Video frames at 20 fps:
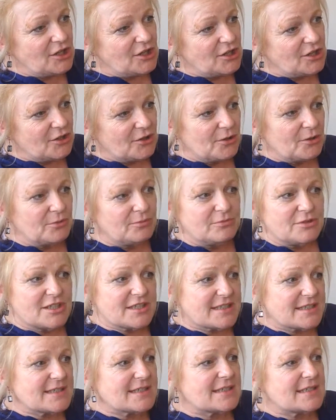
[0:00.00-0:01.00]
you know,
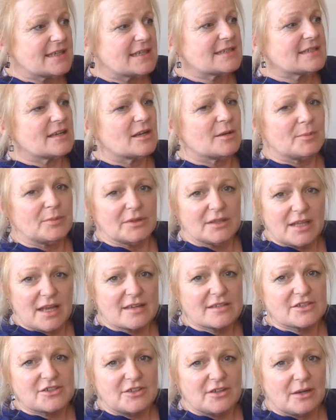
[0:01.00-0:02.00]
just as an example,
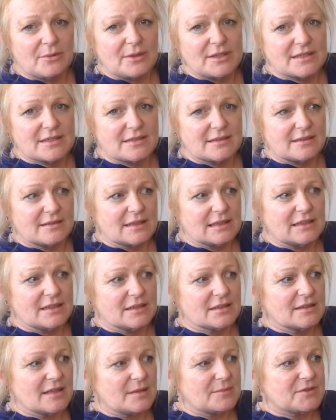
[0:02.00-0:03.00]
last year I went to the
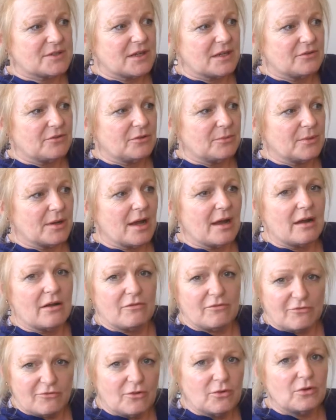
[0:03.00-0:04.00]
clinical abstract room and I
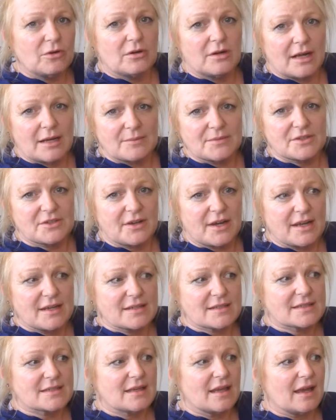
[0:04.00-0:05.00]
have 4
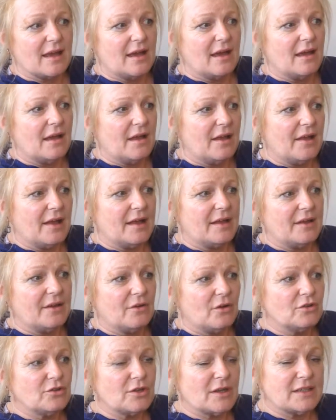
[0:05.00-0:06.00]
abstracts,
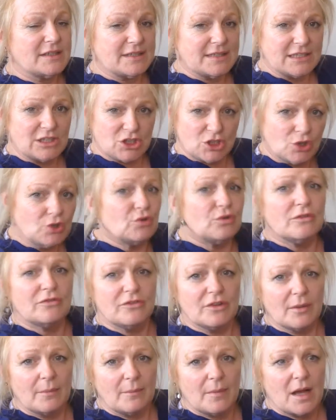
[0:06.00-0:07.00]
and in 2 of
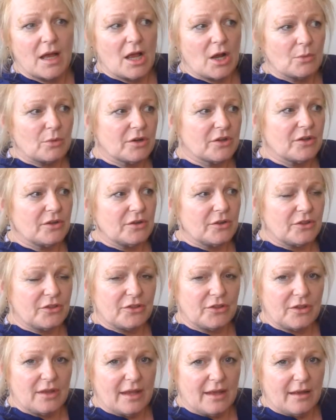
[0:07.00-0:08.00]
them where
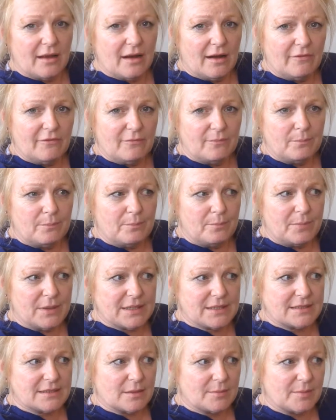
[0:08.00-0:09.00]
I
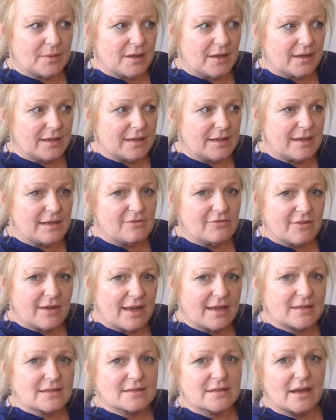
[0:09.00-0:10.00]
picked up key
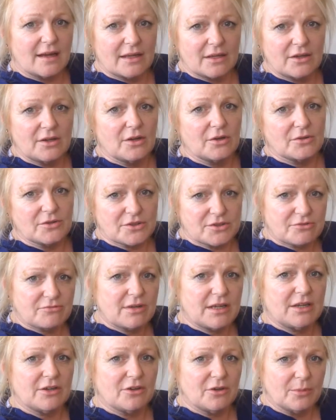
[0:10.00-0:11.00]
facts that I could go
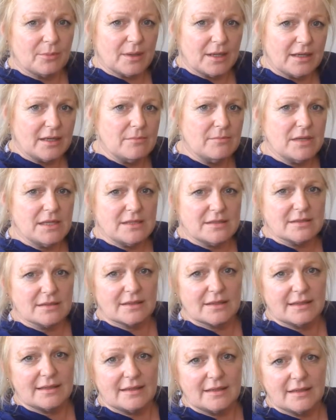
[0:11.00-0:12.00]
straight home and
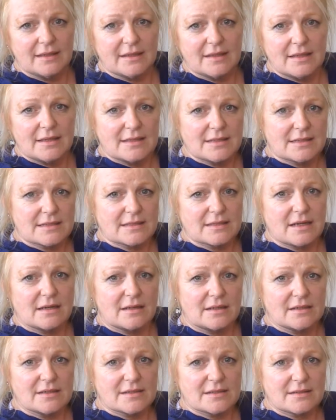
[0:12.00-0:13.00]
immediately
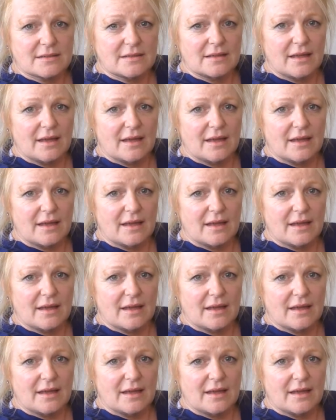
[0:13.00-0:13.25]
start